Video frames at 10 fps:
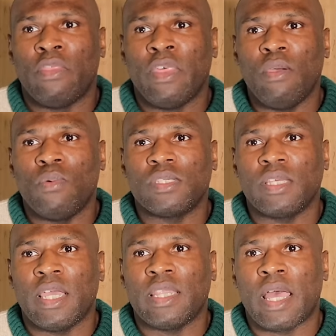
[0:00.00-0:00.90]
They were
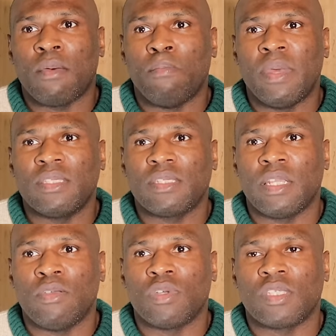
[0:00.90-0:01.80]
saying that
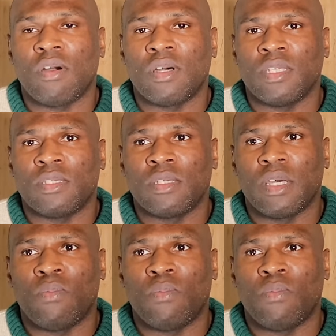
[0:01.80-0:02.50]
mentally retarded.